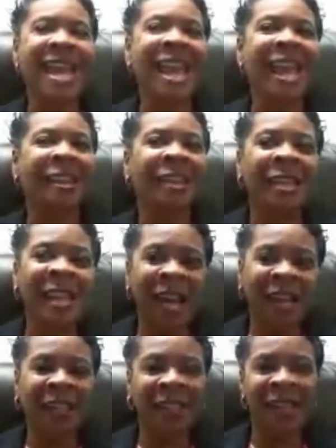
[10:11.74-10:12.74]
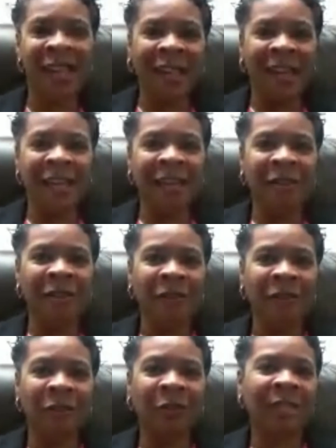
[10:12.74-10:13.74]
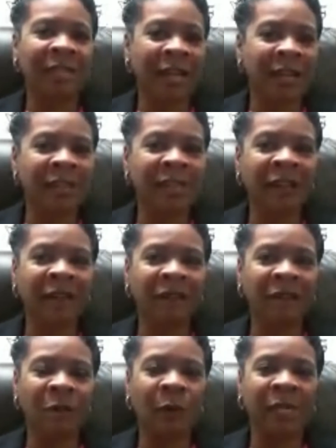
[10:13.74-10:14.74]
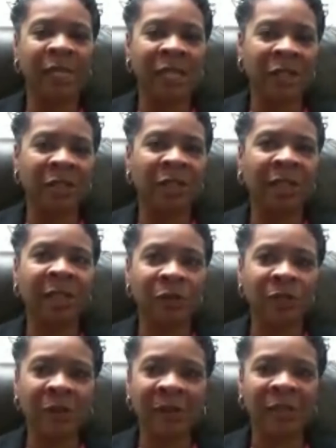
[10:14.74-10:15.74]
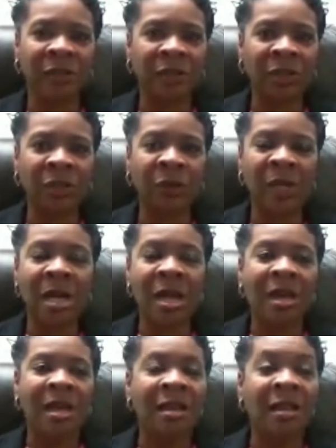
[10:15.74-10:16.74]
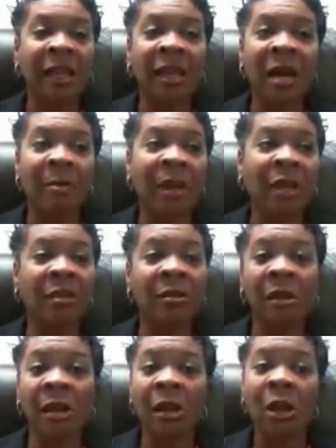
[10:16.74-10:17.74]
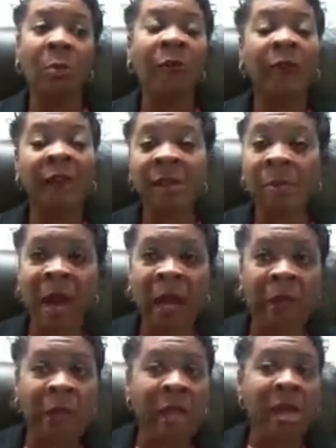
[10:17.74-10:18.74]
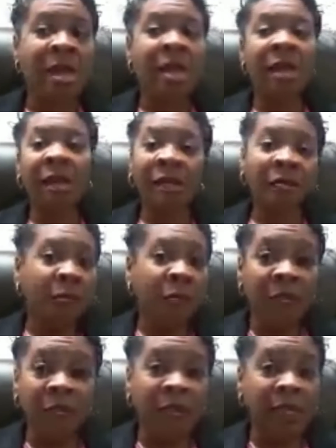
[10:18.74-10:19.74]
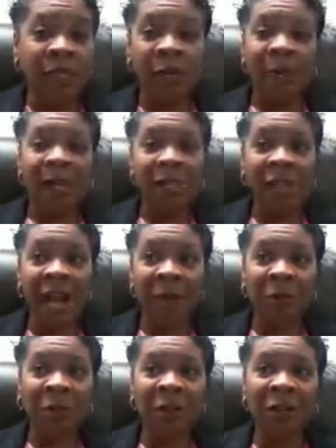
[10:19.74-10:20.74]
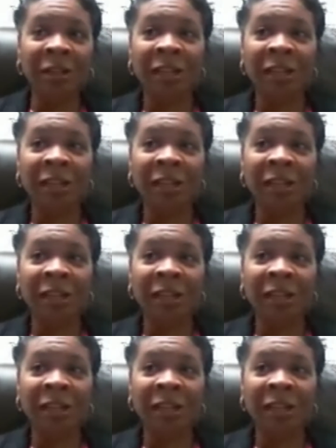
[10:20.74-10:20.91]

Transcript: And the next day, so the second day of the Orientation and Leadership Institute, they come in, they're like, Professor Myron, can I share my chapter?